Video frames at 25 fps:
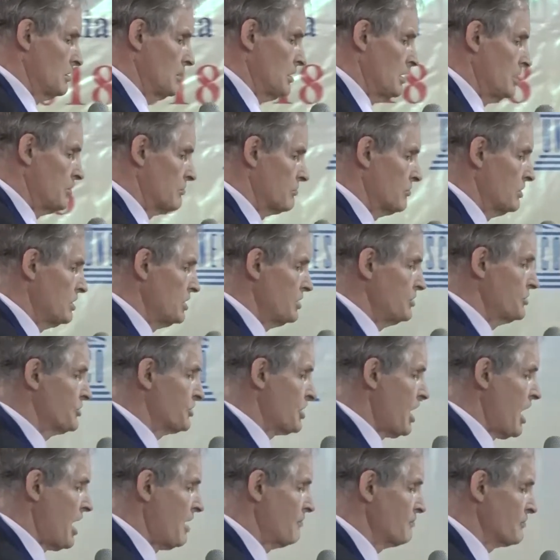It reads
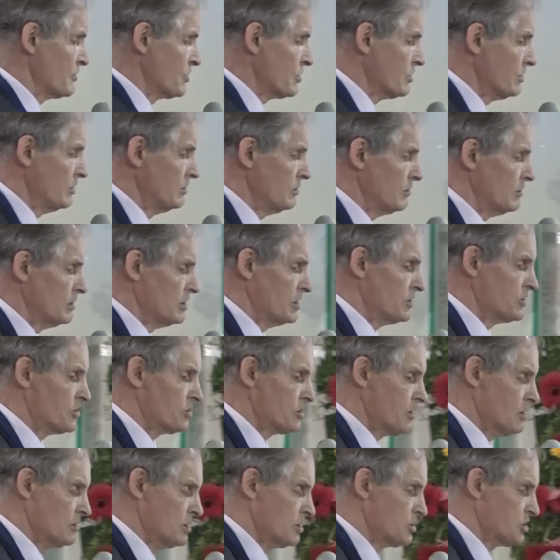absolutely
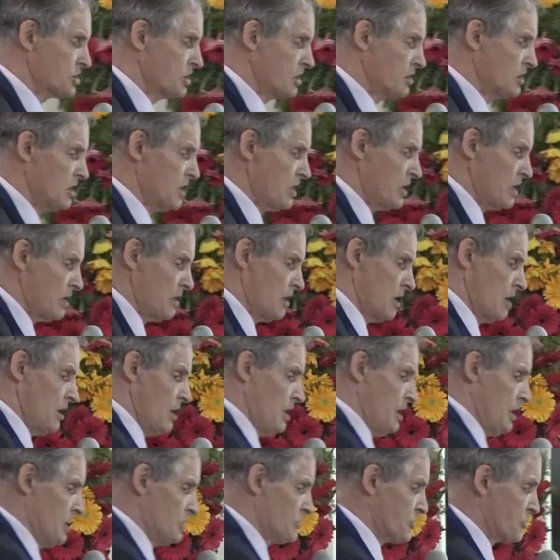astonishingly.
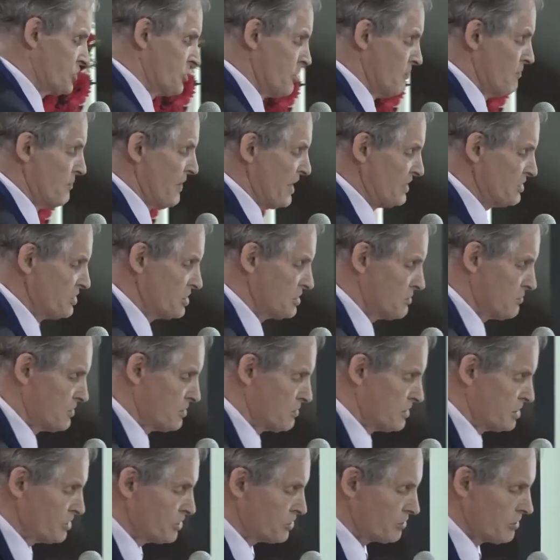It's the best
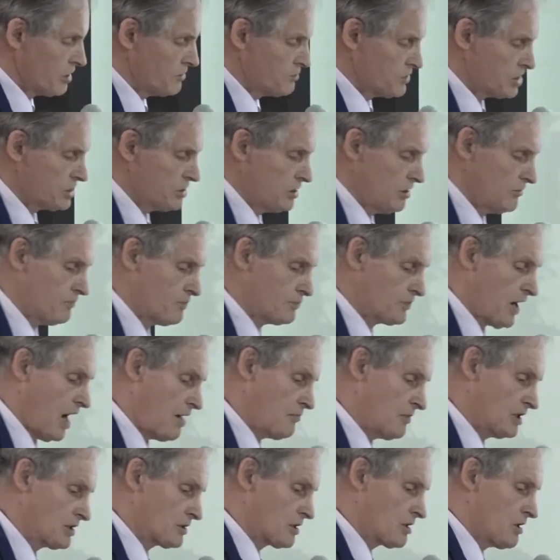description of
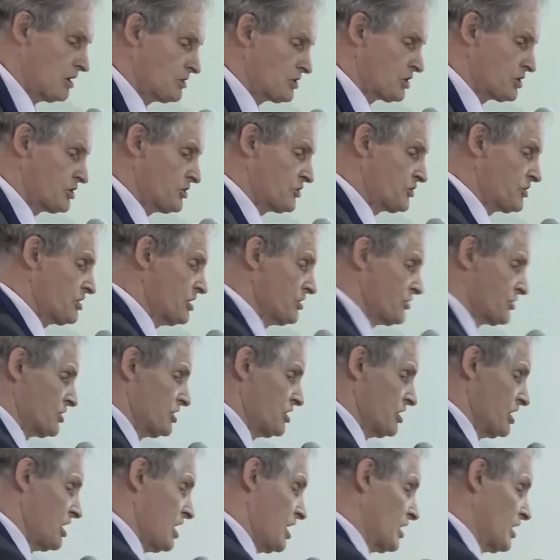Brahman consciousness in the